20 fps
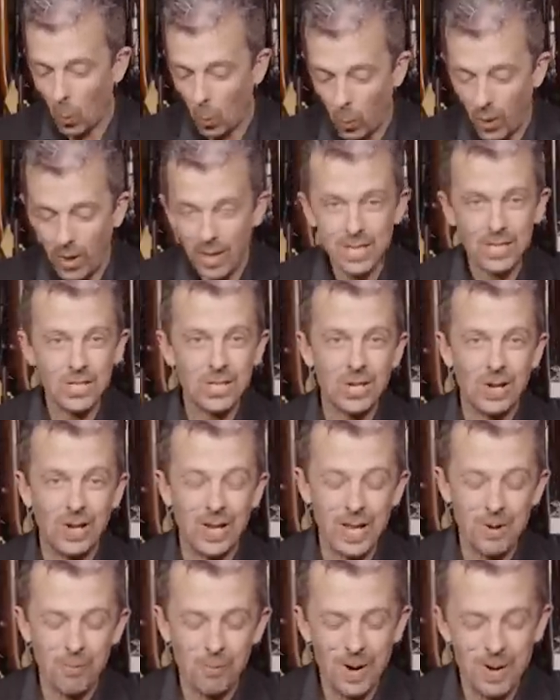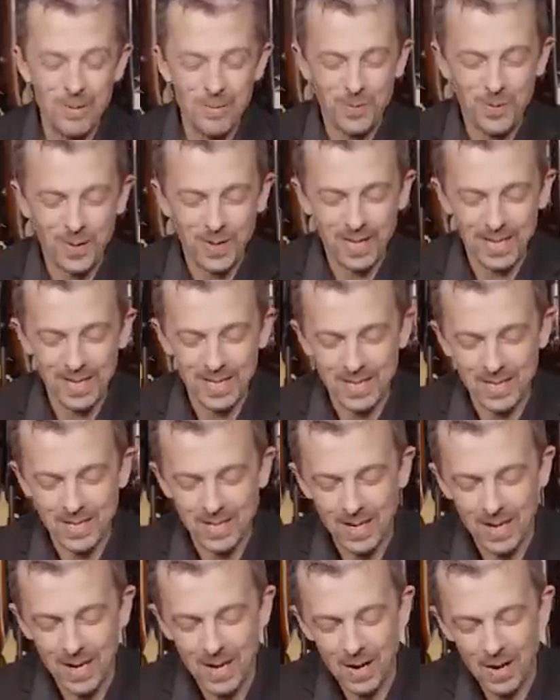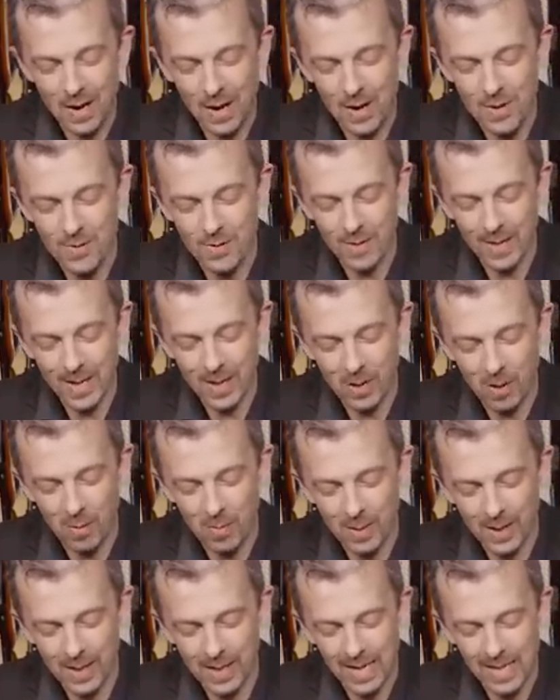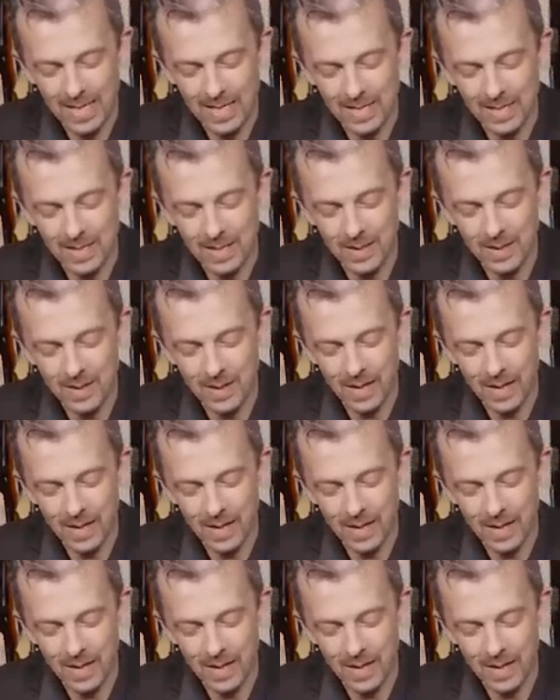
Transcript: Why Sterling went for this overly complicated